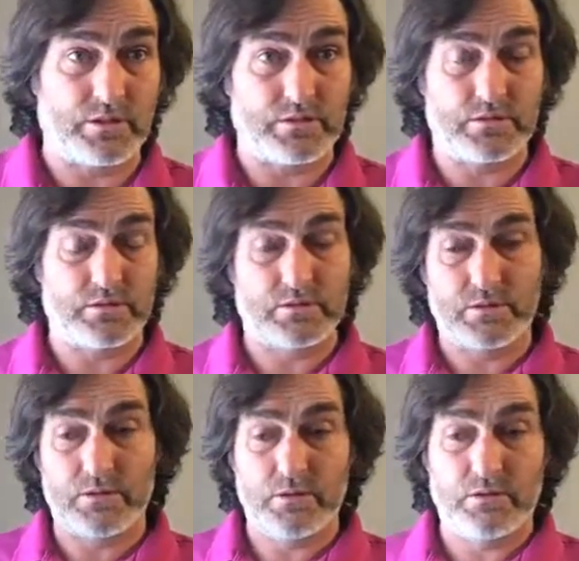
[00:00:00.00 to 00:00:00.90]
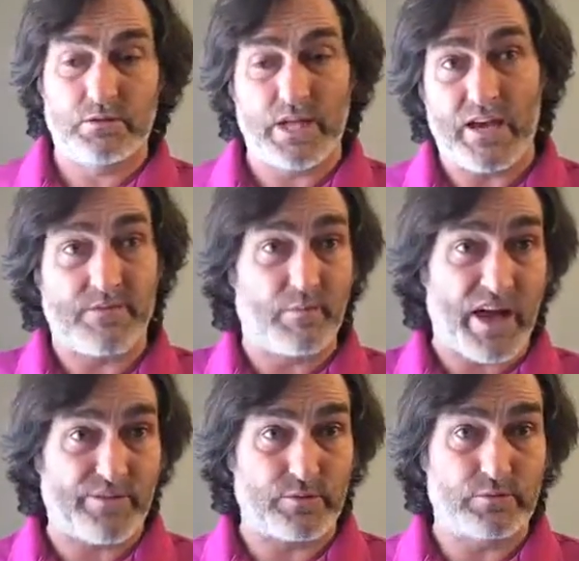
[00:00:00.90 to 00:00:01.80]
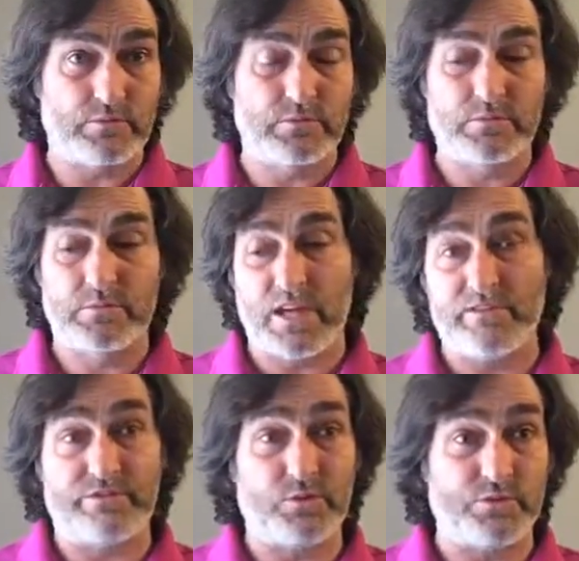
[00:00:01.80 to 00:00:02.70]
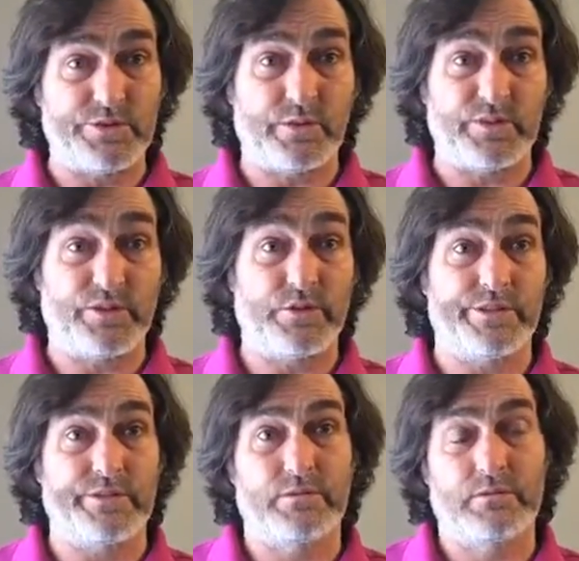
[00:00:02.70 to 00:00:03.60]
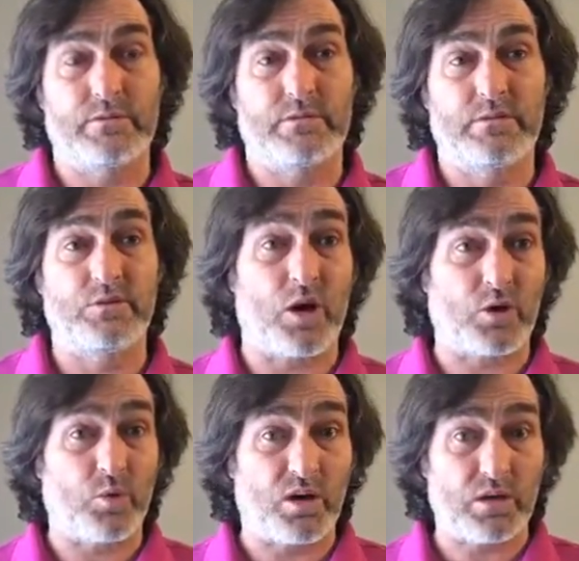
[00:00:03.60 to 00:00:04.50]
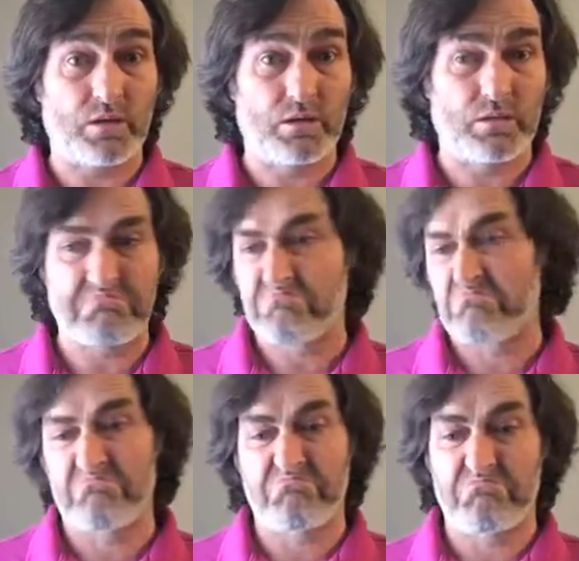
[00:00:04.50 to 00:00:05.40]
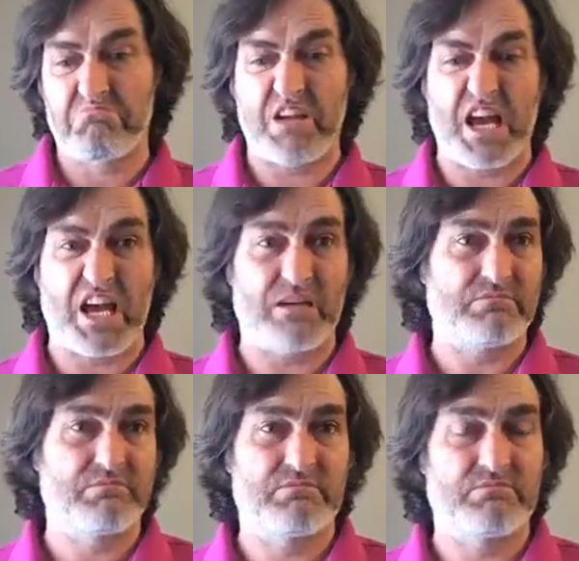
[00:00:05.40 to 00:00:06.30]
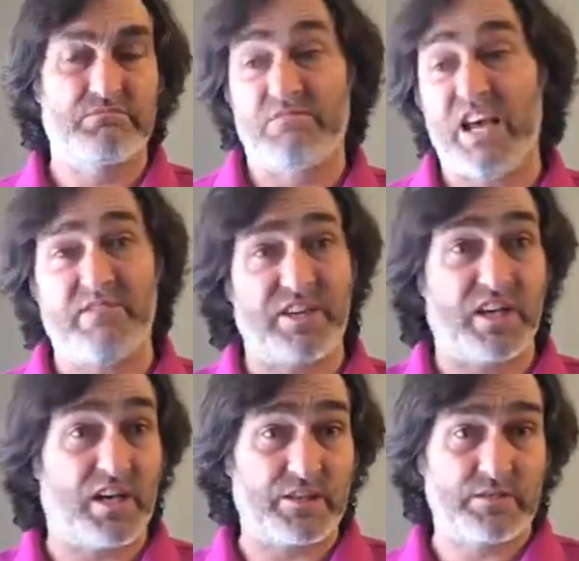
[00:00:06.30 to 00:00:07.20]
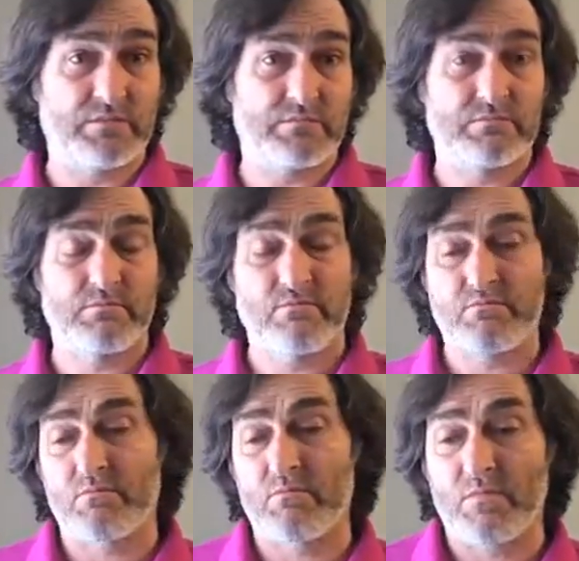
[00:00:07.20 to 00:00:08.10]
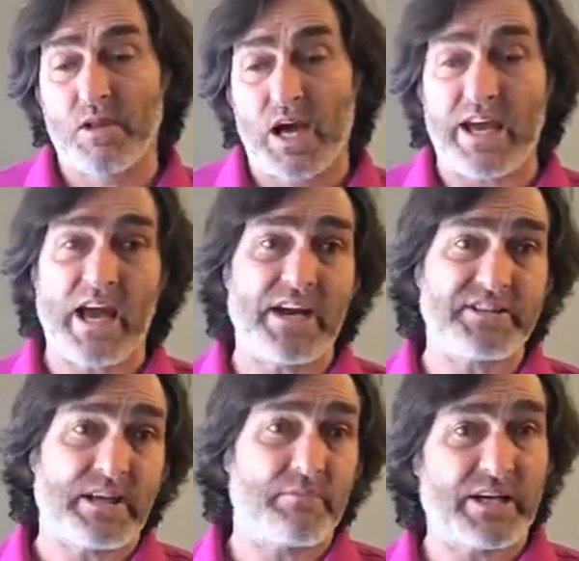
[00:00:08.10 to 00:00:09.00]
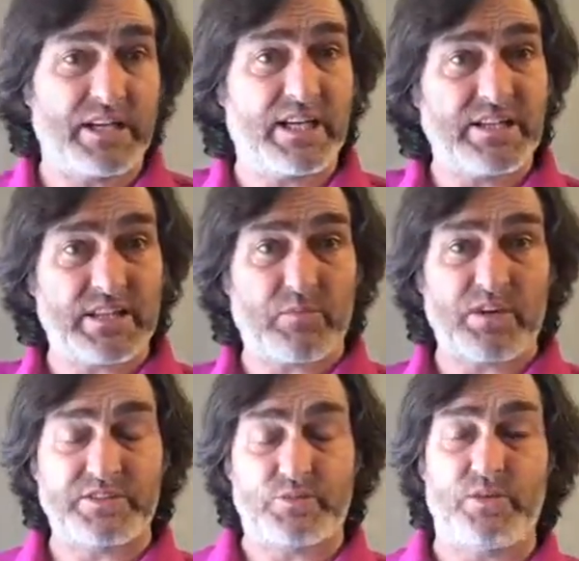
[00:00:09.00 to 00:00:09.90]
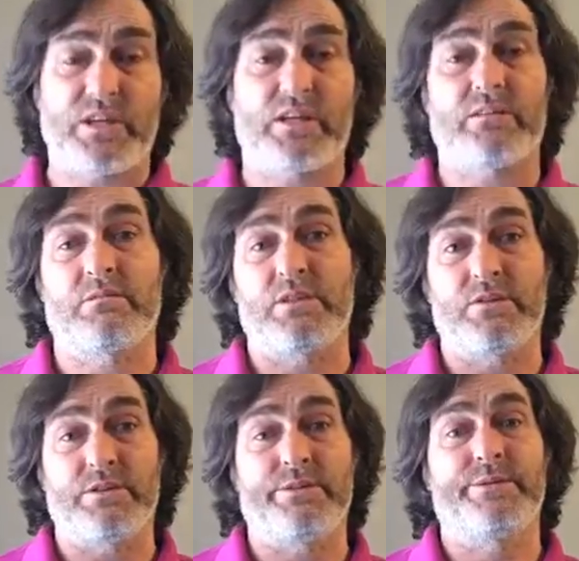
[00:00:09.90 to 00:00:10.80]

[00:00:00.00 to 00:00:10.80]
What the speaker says: and they have the bathroom and food and we're good. Dog walk? Yeah. They have the yard. I hire somebody, cleans up once a week and we're good.